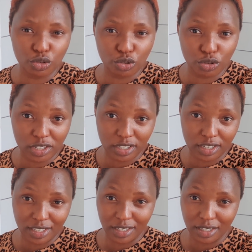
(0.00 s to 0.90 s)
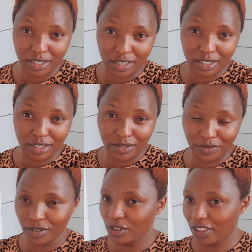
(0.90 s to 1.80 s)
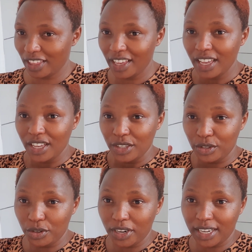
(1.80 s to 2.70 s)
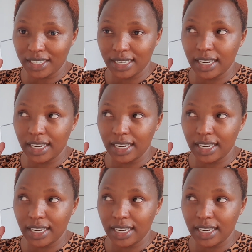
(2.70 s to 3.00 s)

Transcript: 24th, so you can tell.